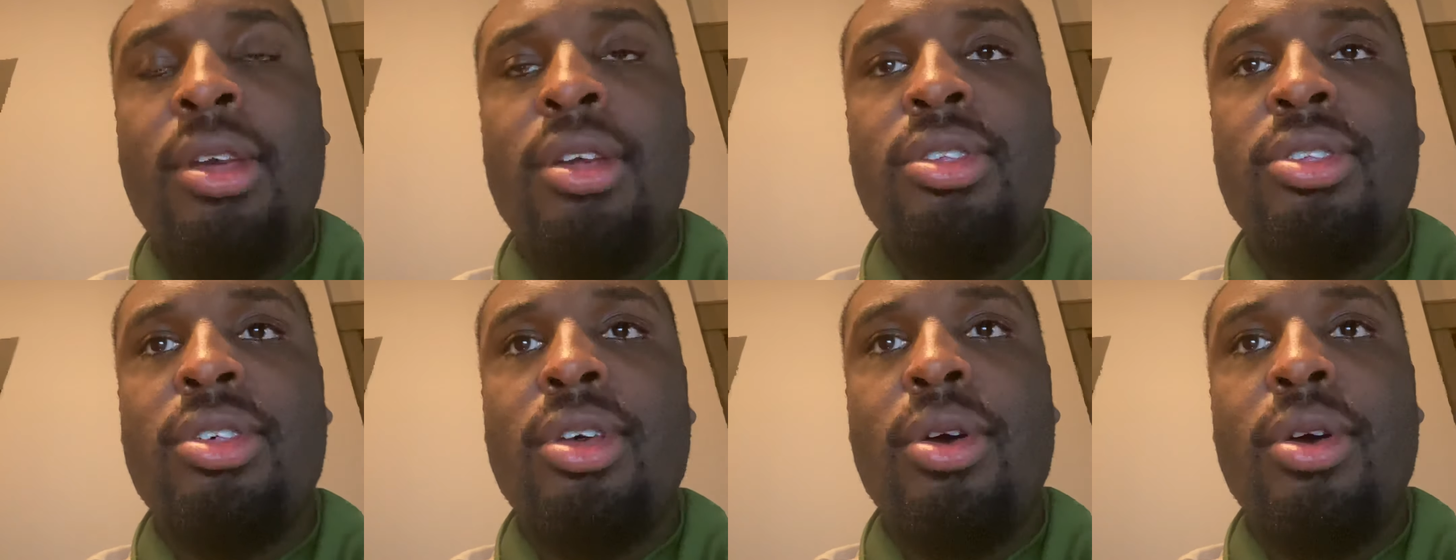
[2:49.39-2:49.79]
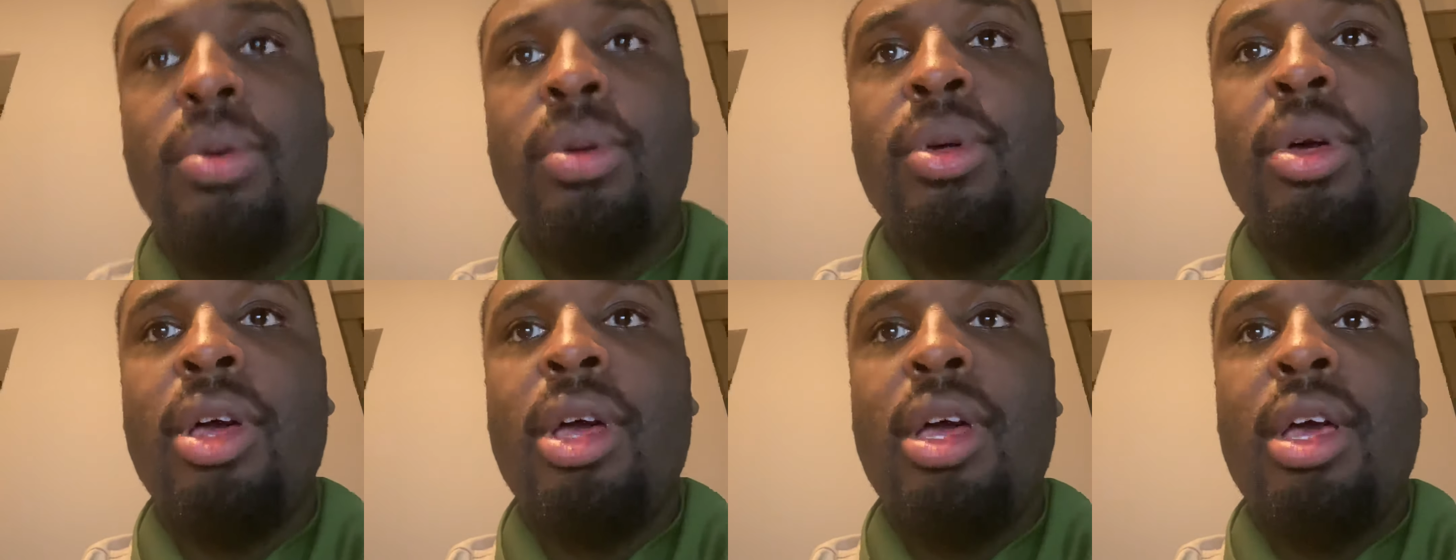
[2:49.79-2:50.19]
So
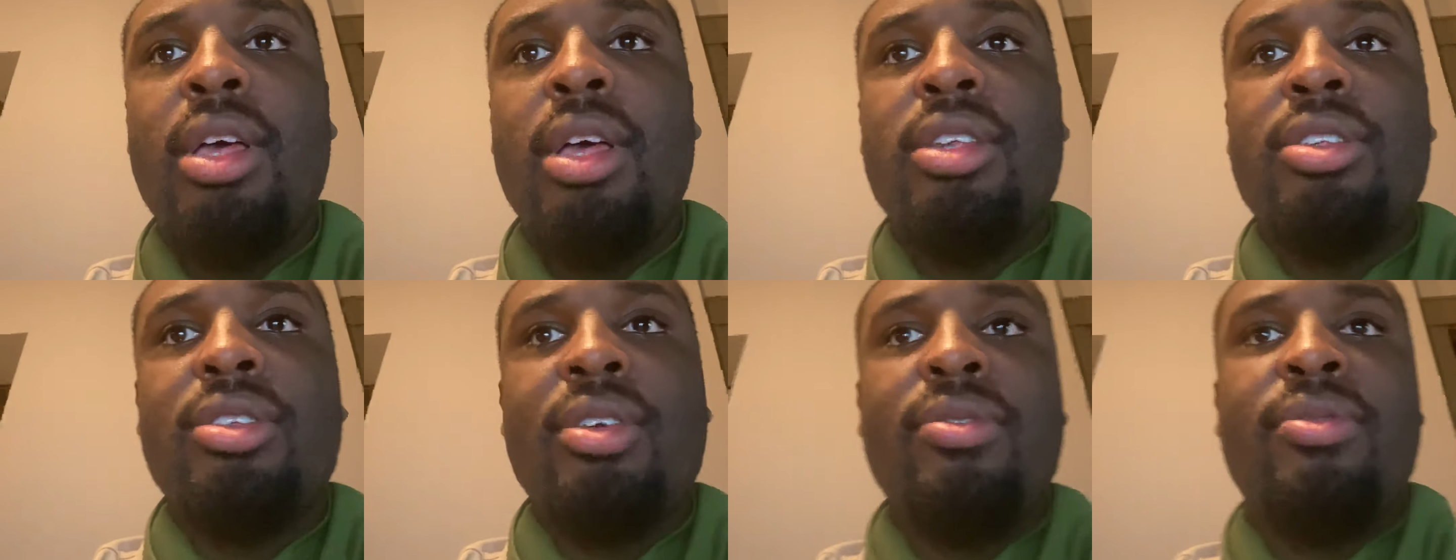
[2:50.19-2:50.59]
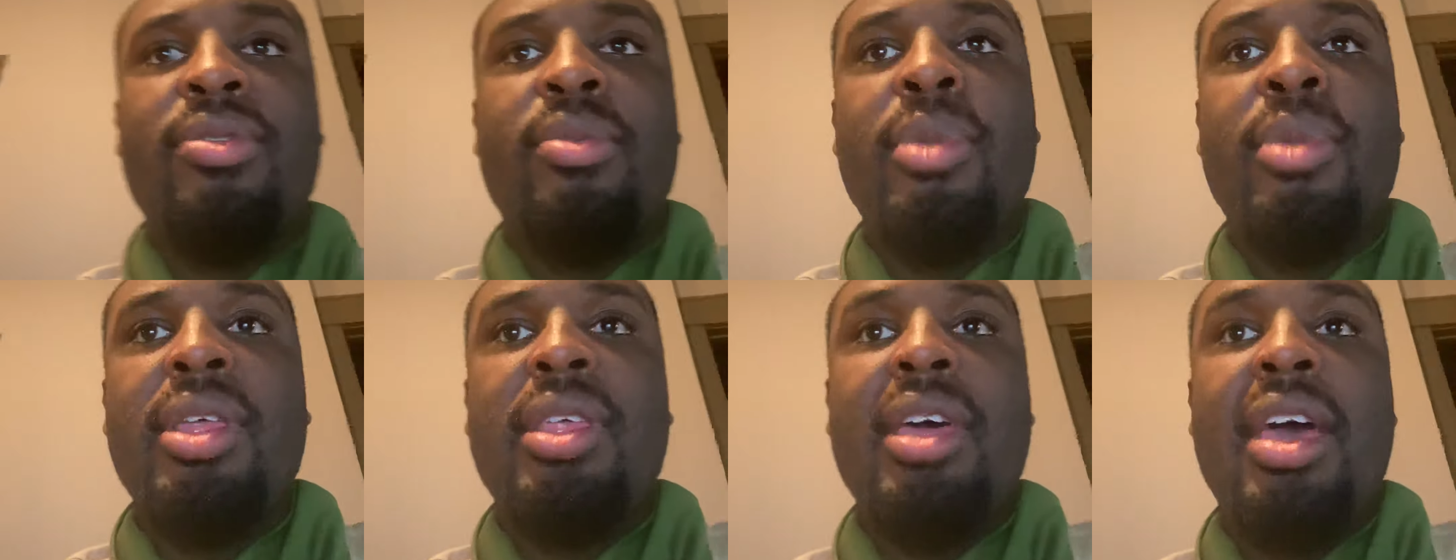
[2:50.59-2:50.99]
for
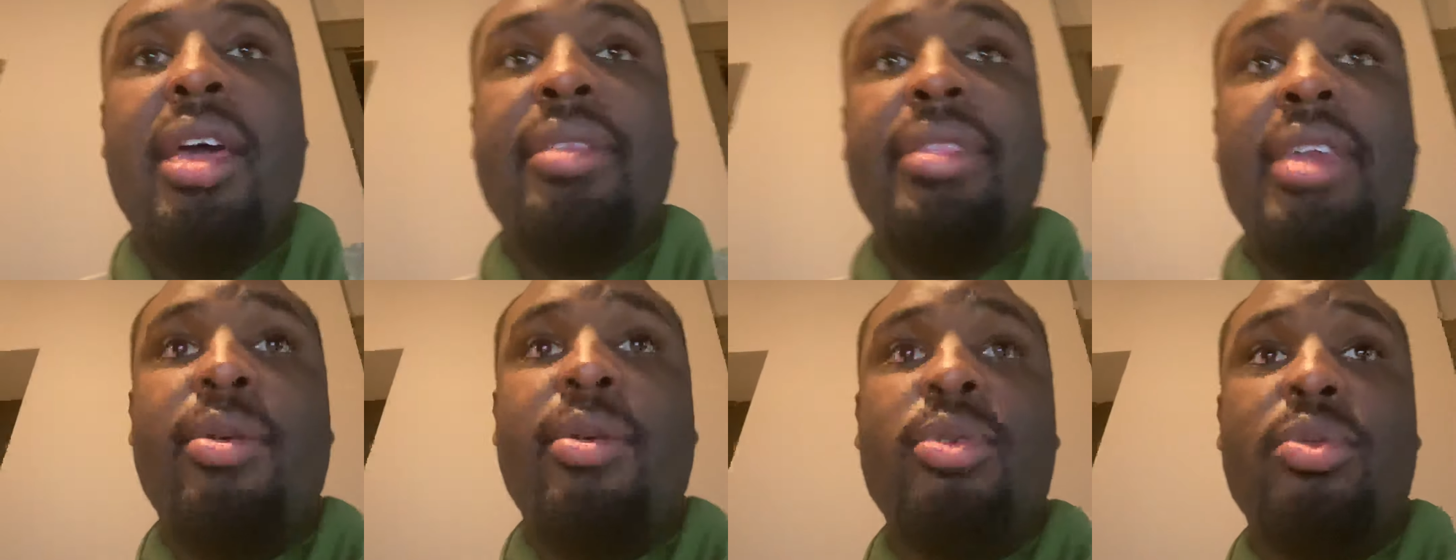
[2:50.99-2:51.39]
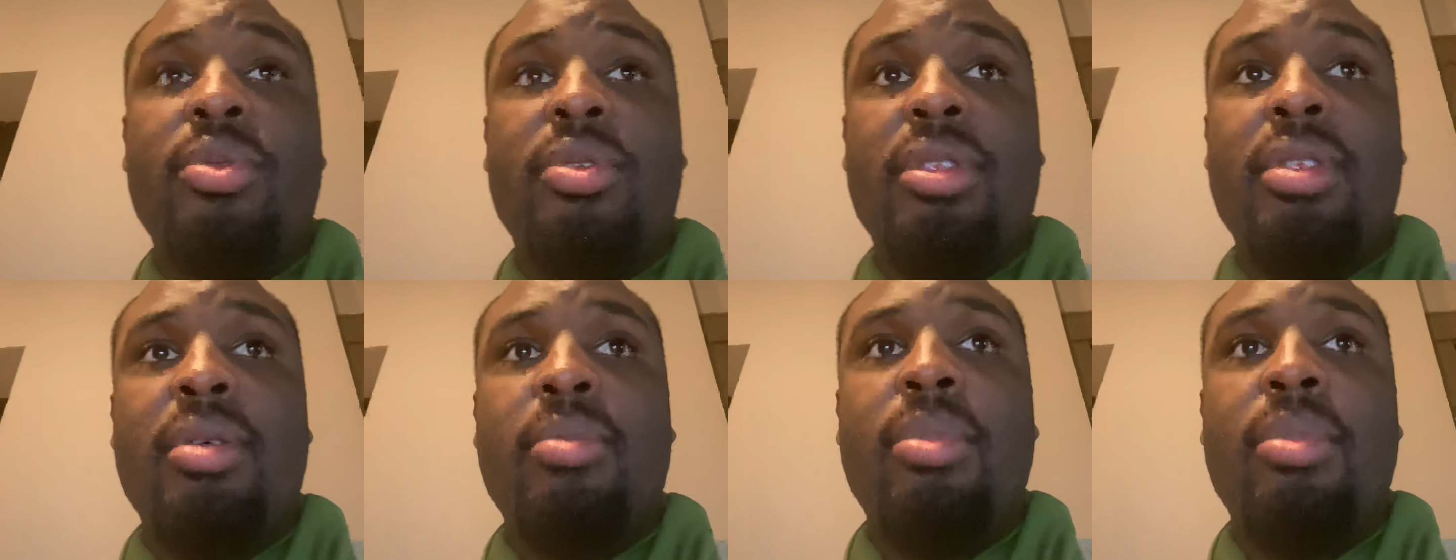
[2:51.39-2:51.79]
me, that was one
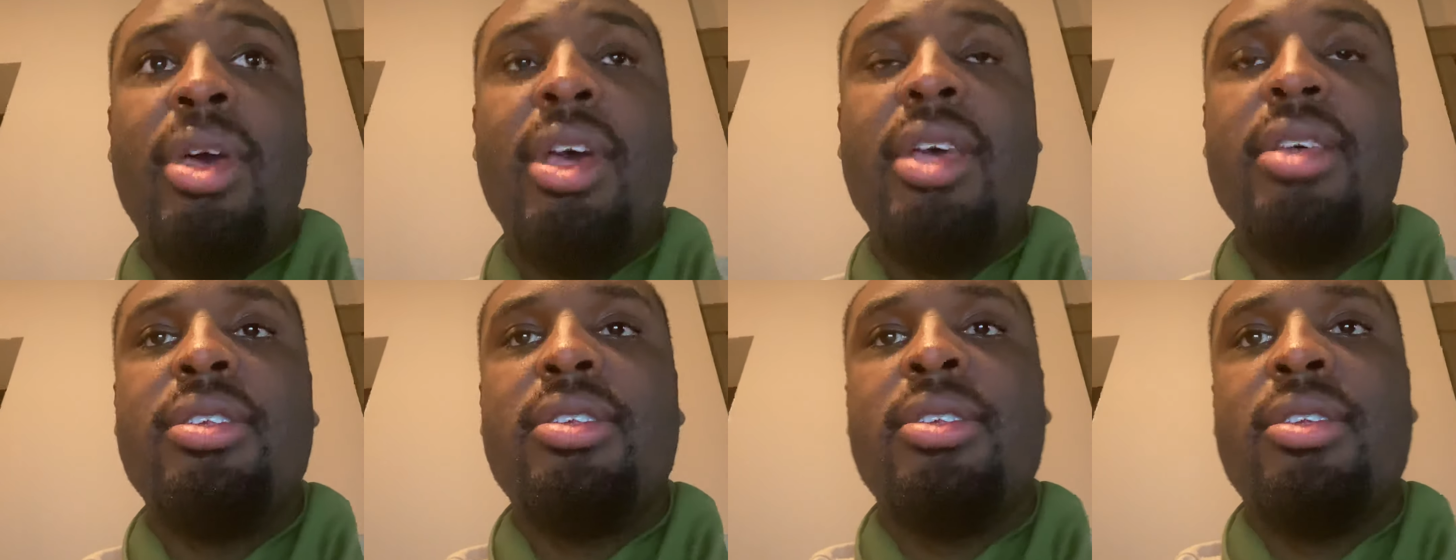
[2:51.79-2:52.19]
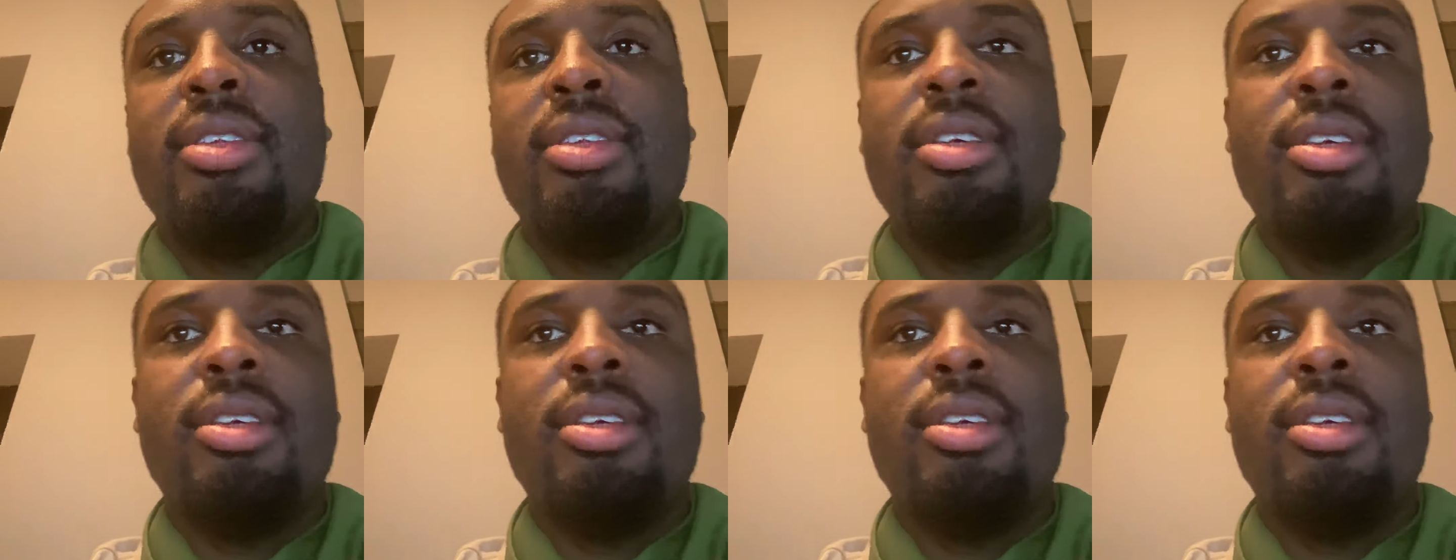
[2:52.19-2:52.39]
of the best